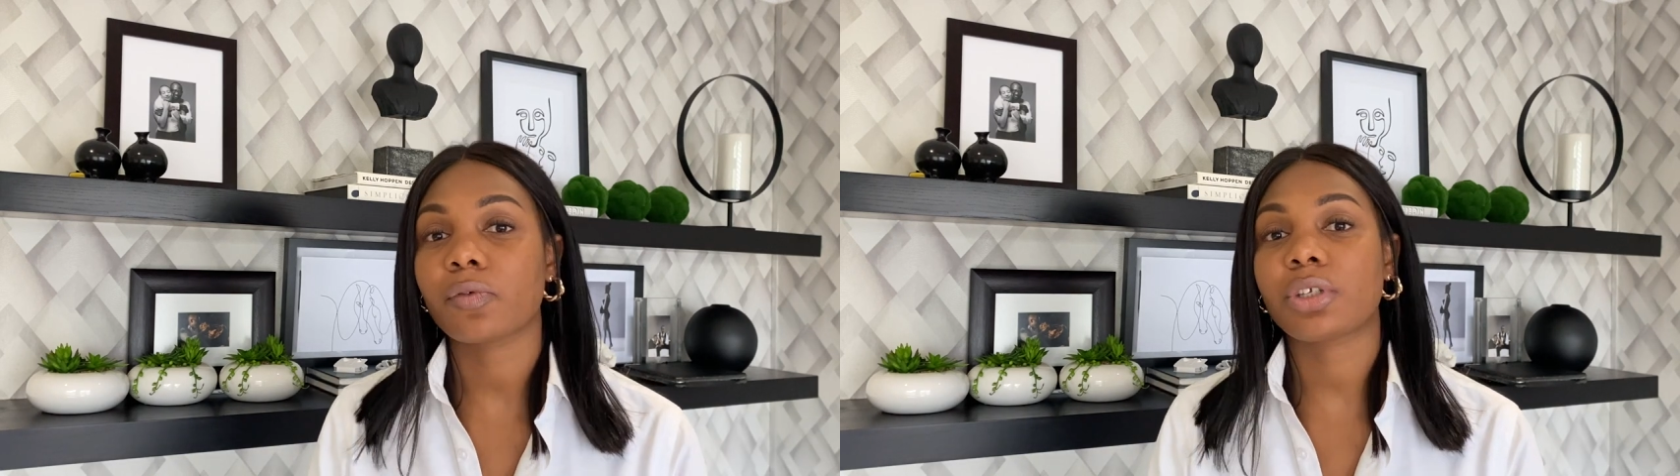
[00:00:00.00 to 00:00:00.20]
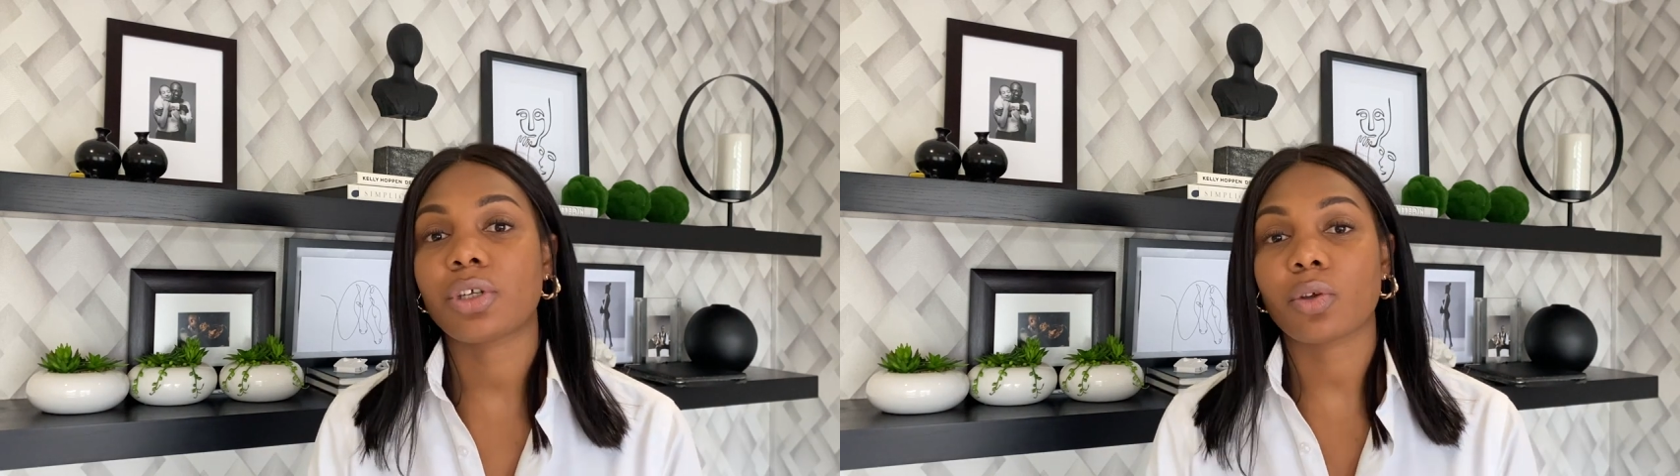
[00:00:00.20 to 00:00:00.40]

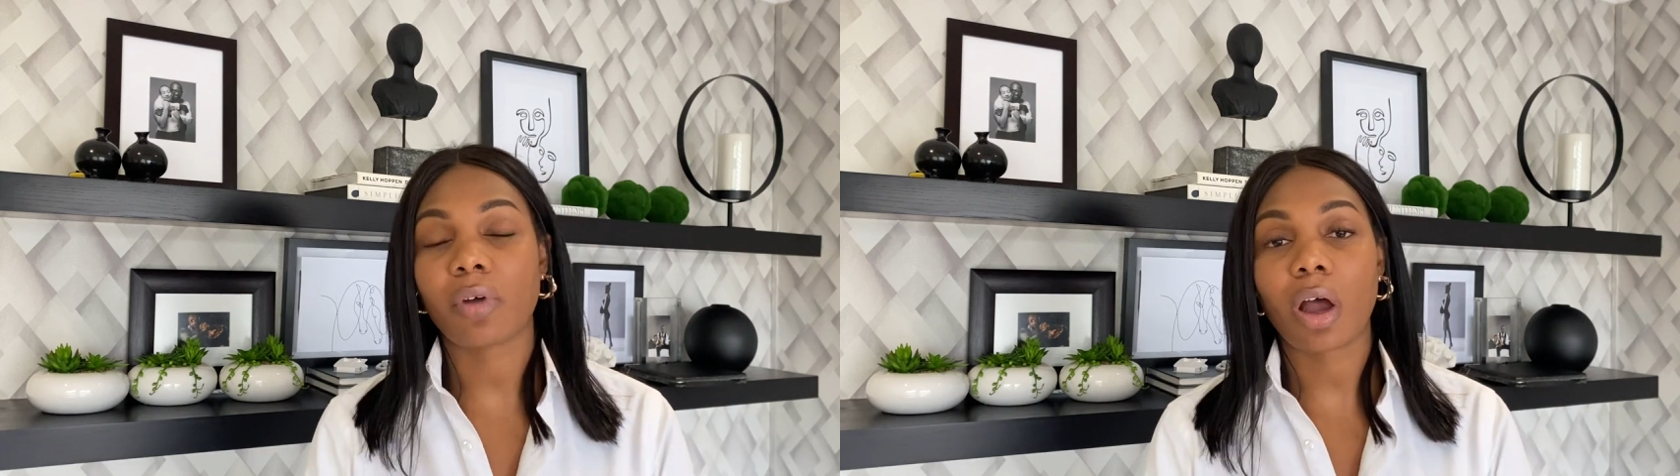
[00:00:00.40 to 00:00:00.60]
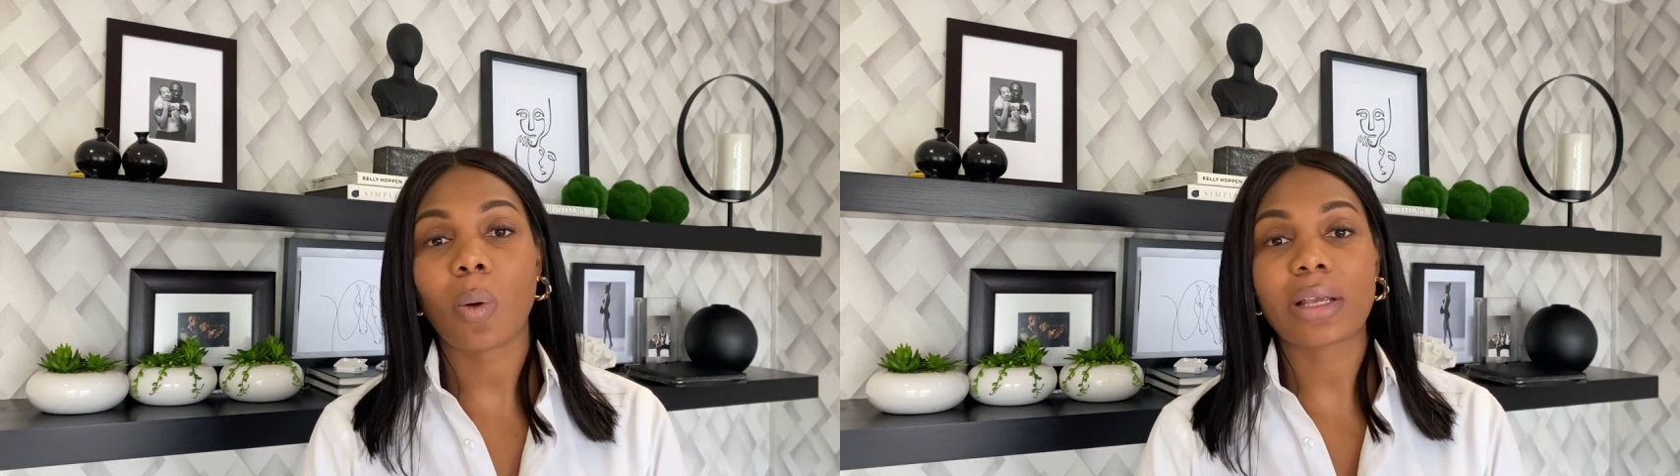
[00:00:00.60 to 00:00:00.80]
footage of
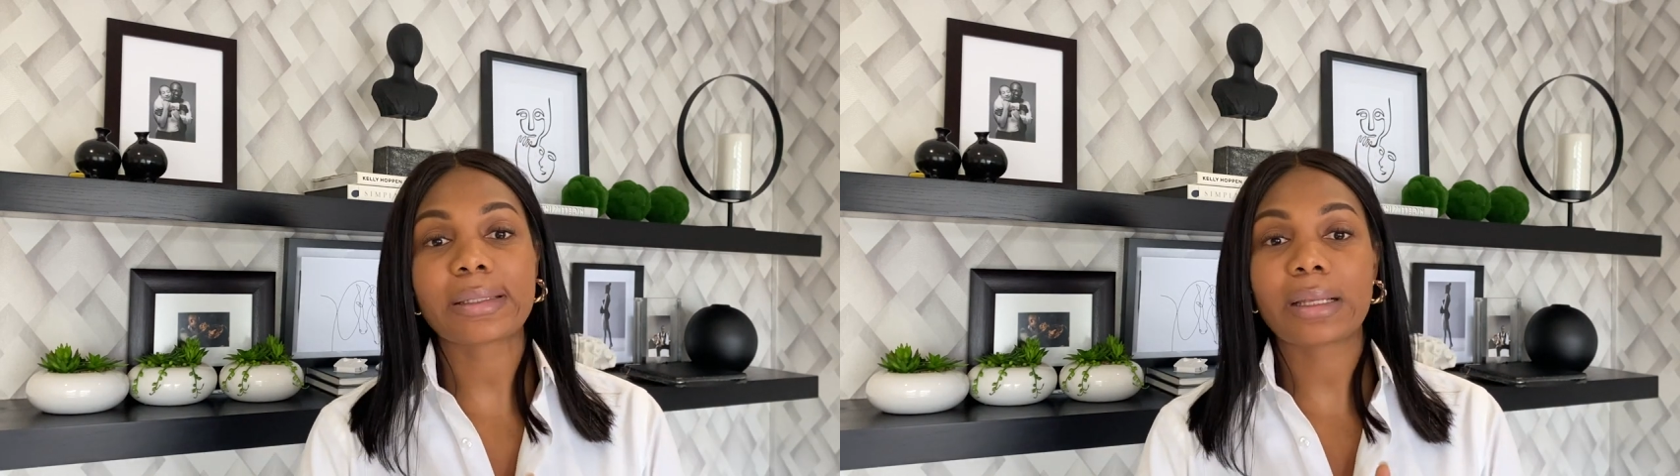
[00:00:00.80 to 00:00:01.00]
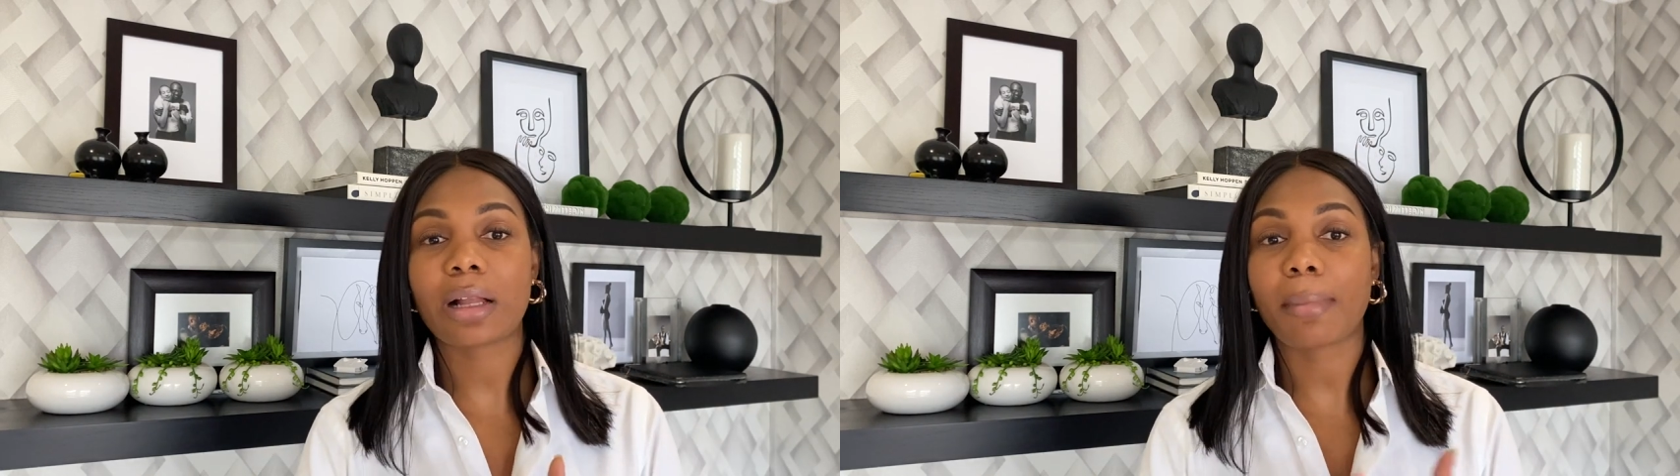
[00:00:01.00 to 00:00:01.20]
how I
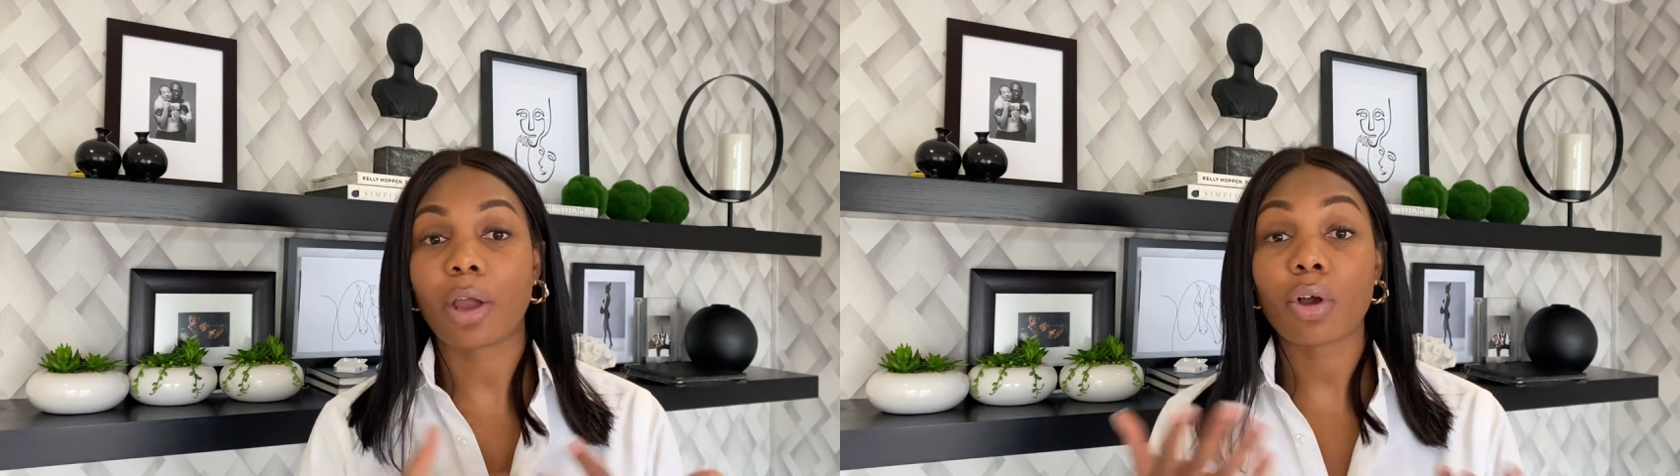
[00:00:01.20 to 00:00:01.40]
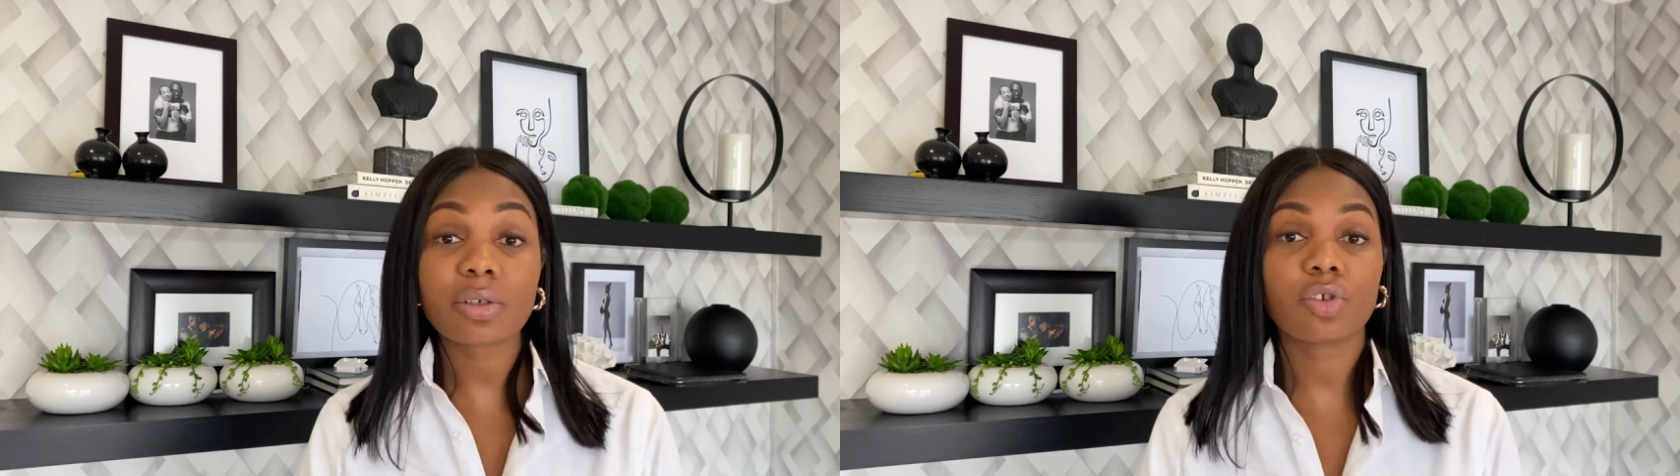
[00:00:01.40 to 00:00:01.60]
style my
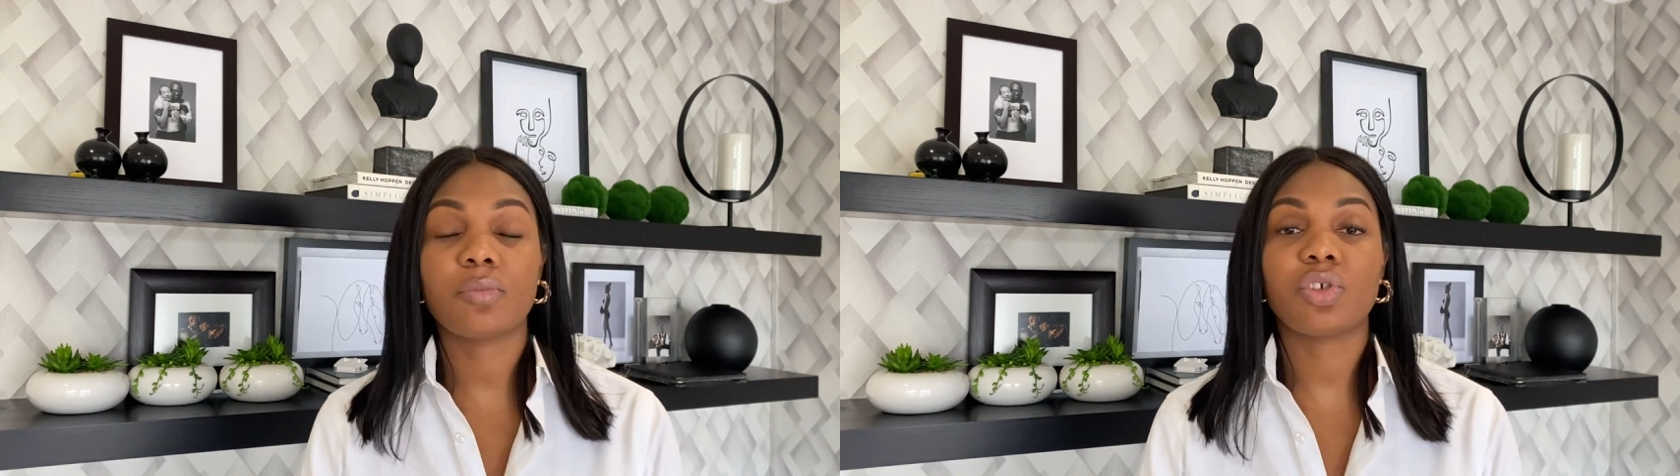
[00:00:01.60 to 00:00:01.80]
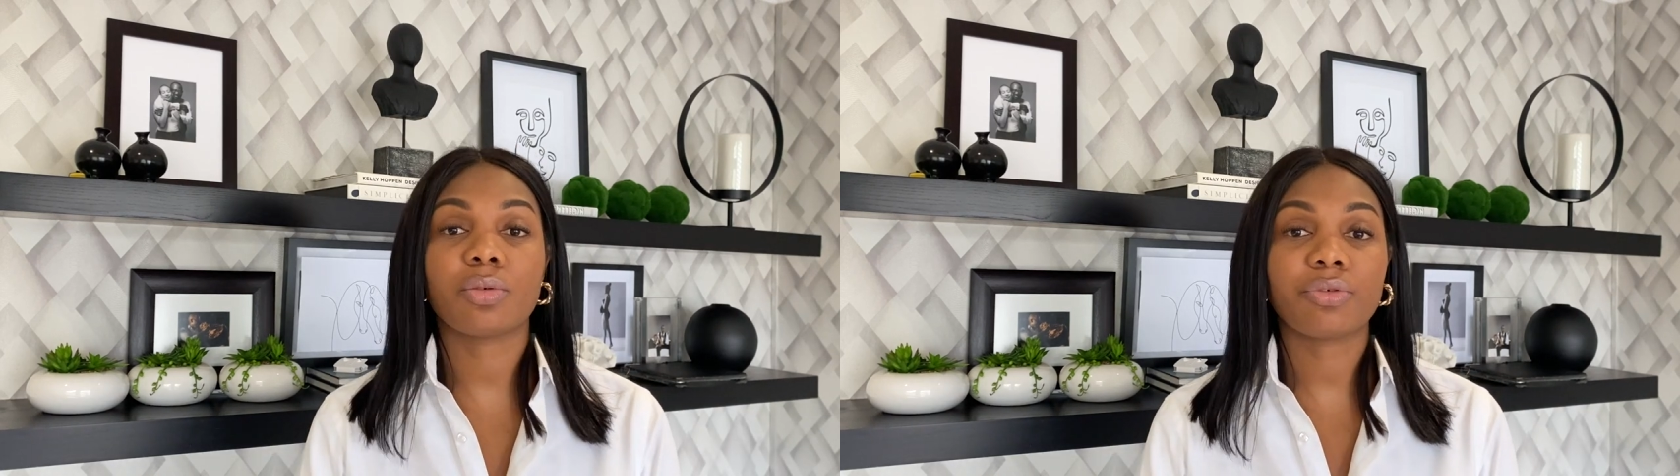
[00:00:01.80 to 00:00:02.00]

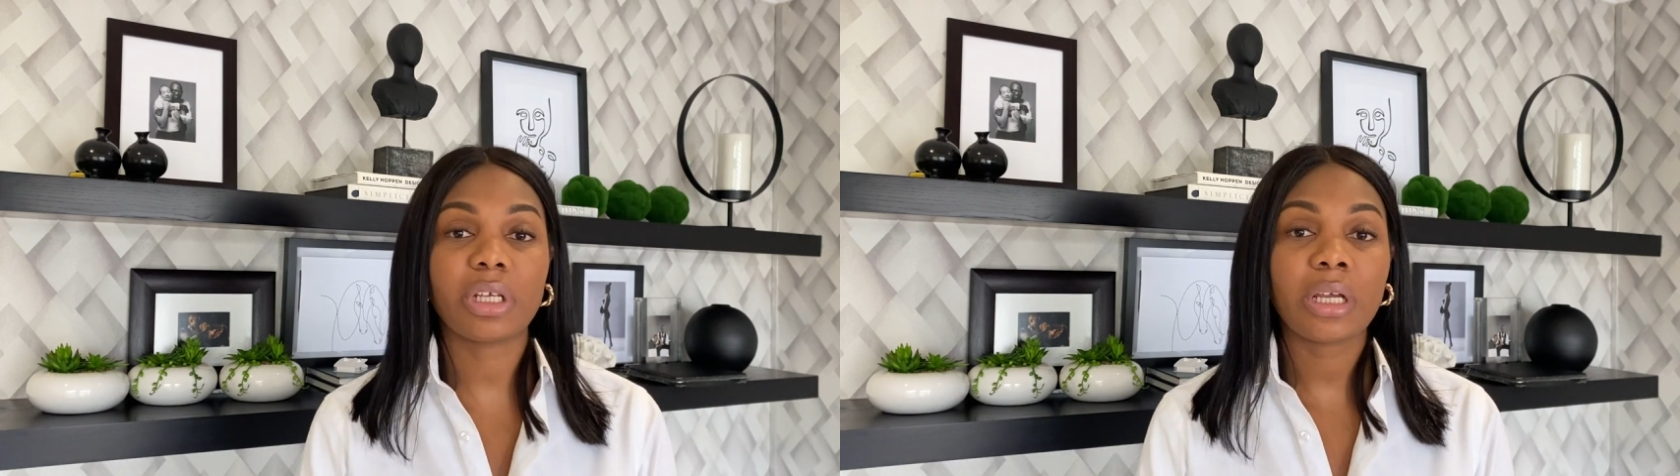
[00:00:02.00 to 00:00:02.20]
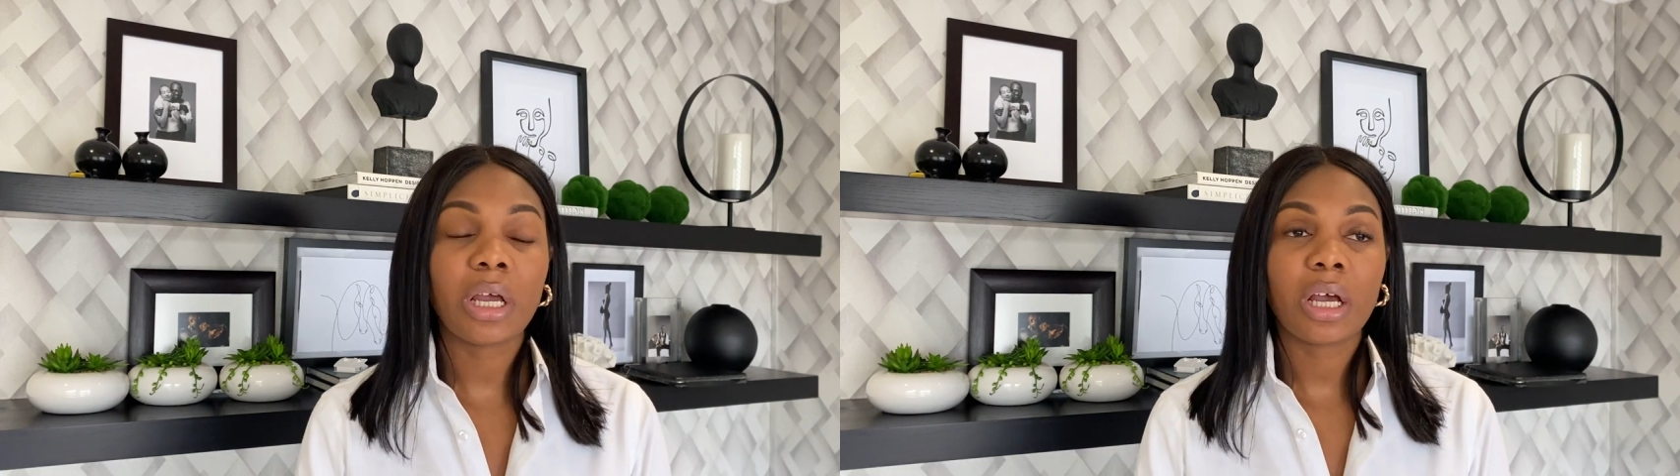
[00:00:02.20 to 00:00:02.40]
costume jewelry,